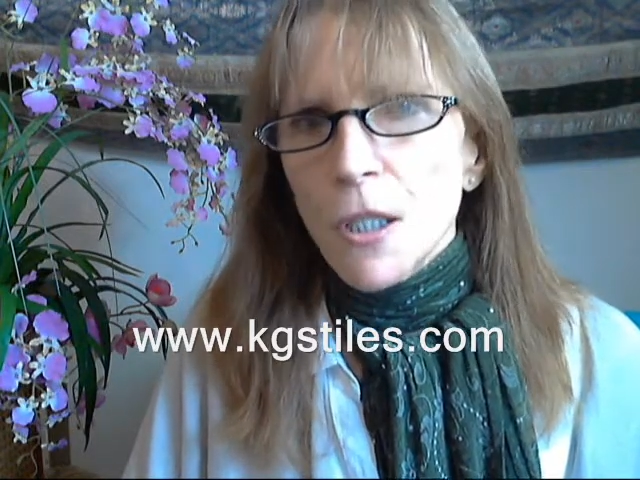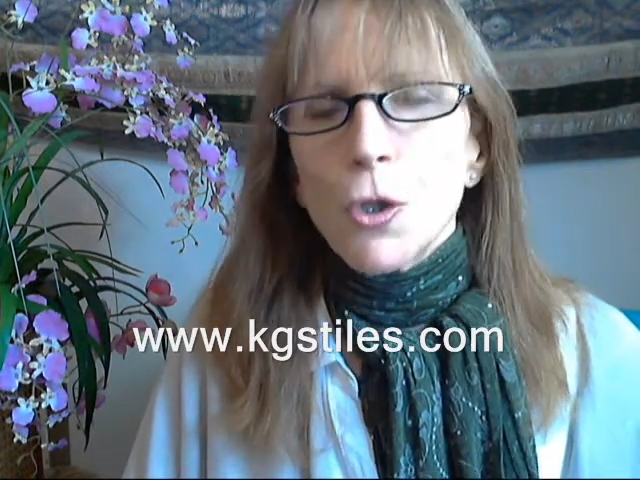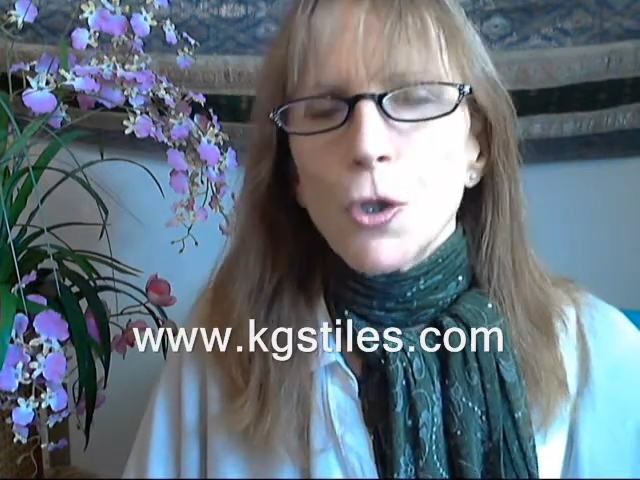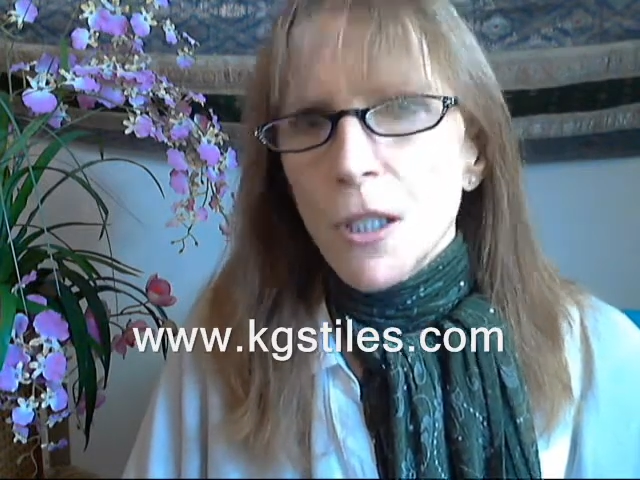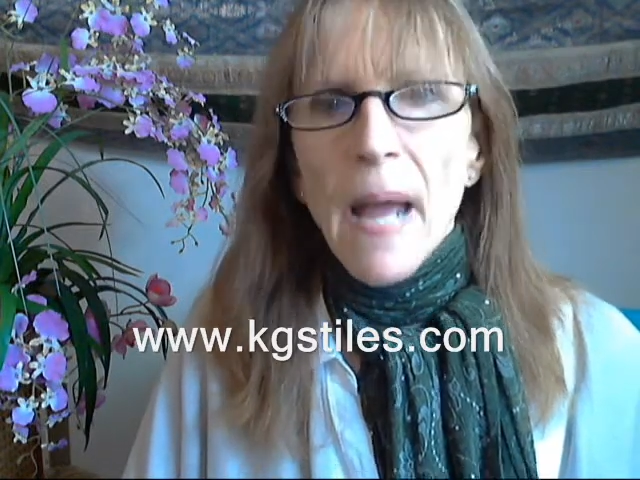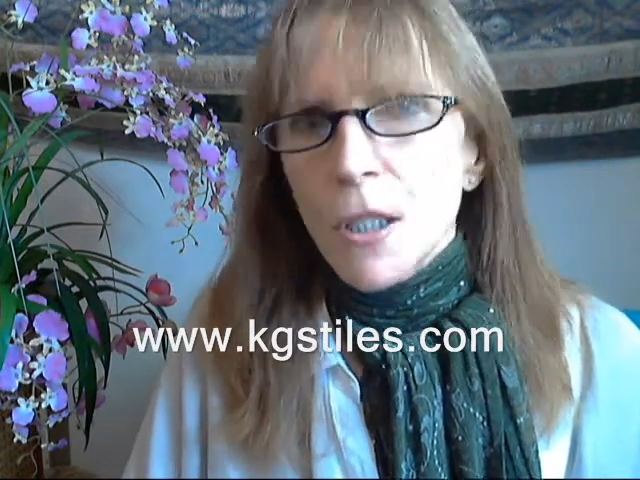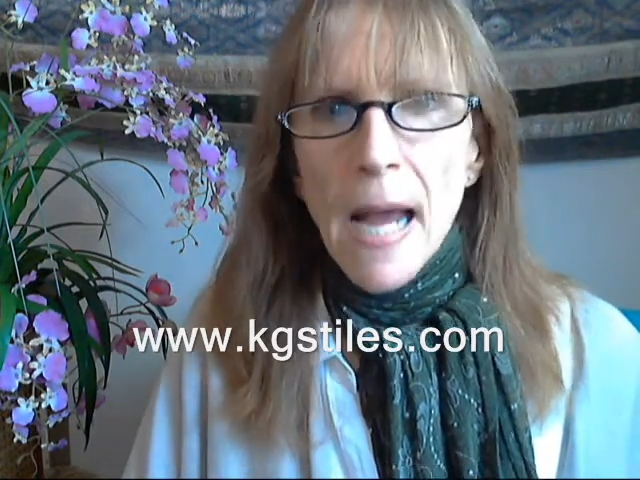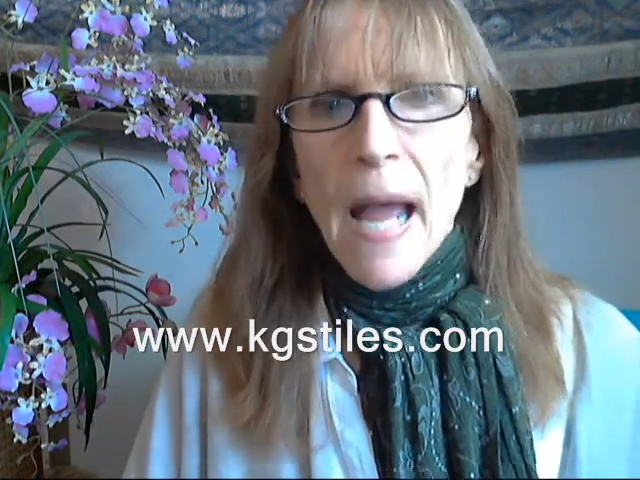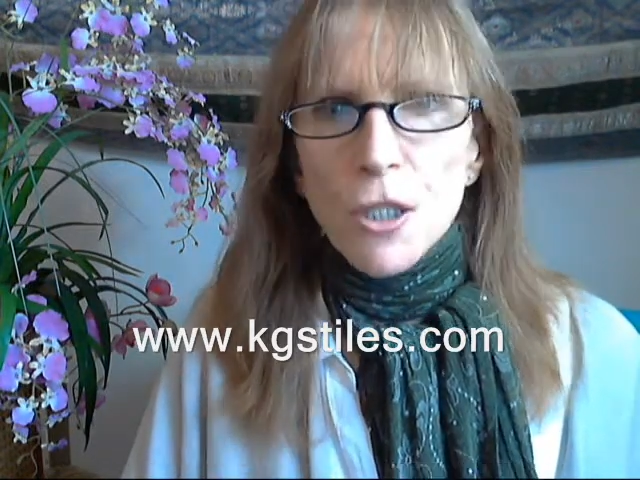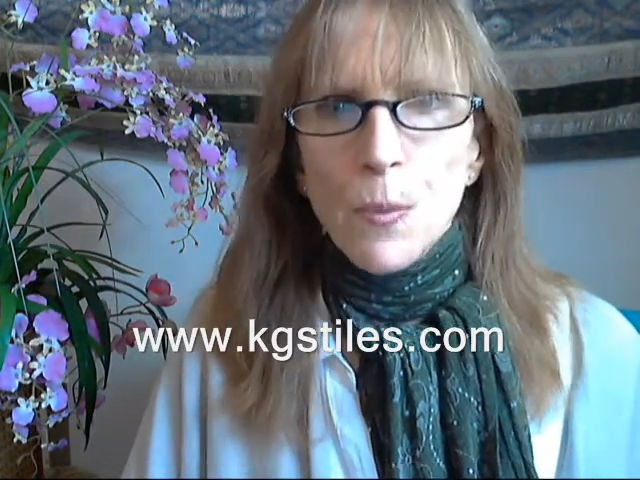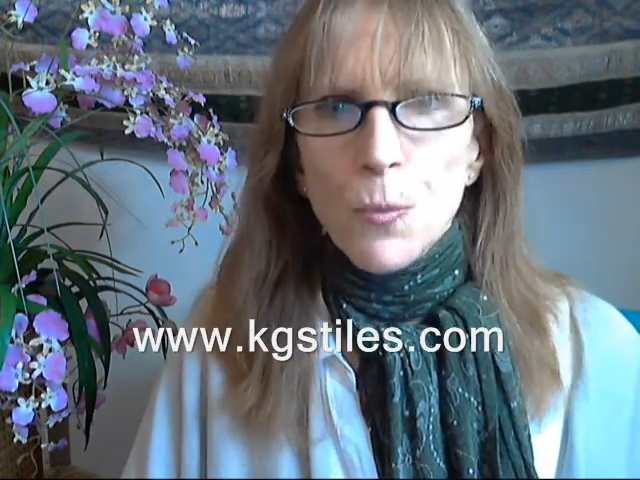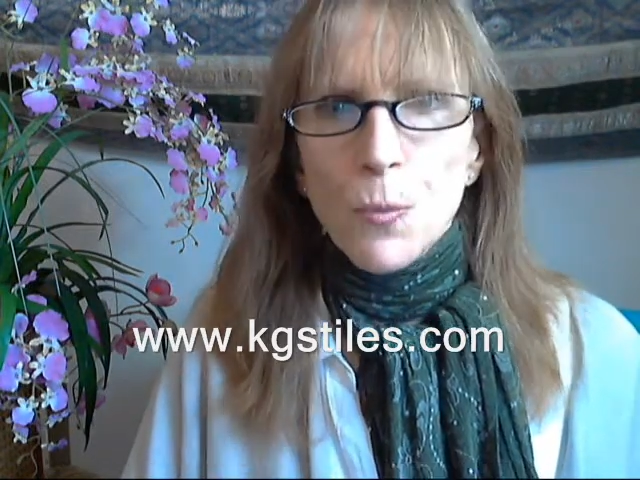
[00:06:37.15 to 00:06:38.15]
to your
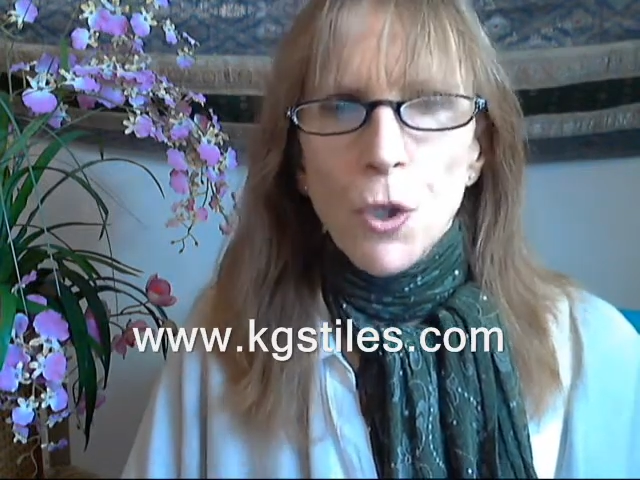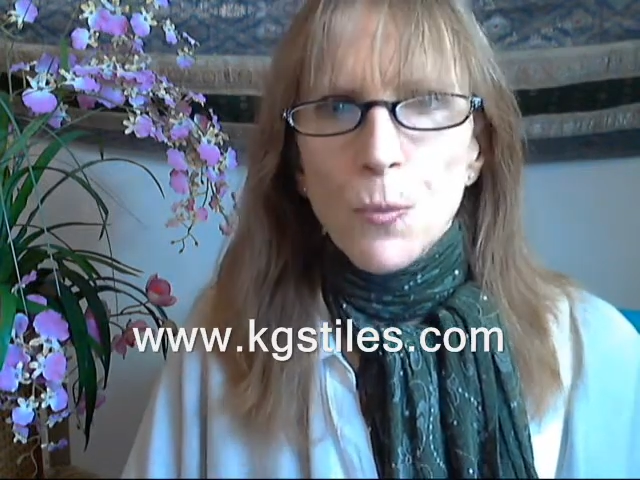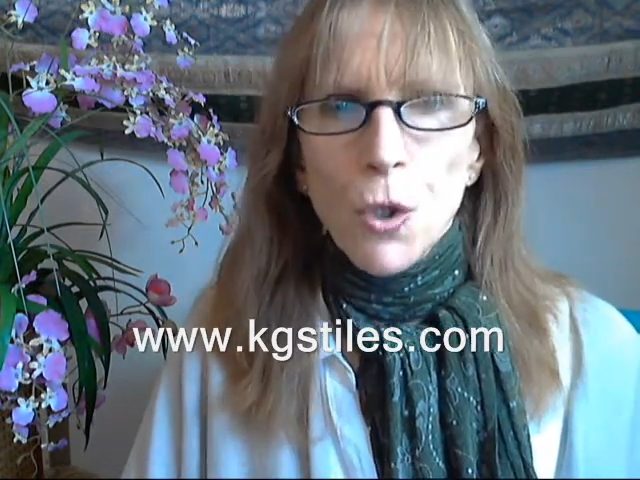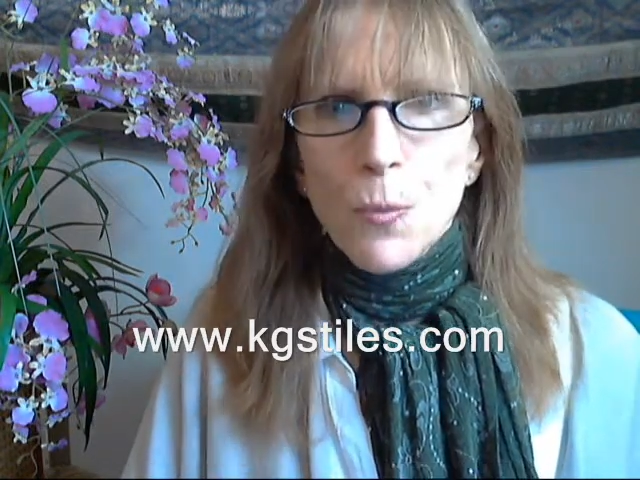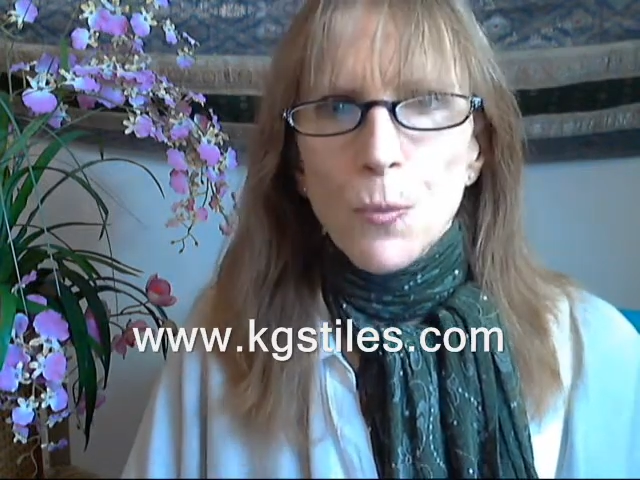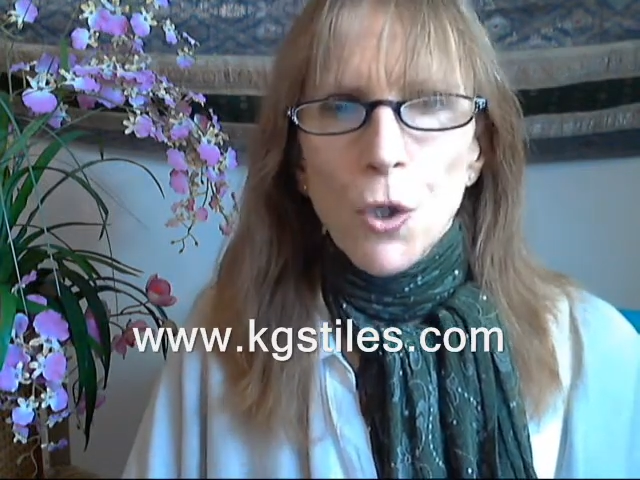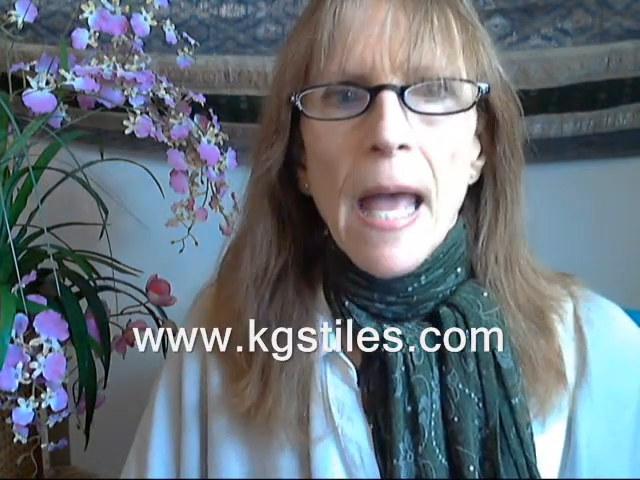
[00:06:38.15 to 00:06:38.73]
past return.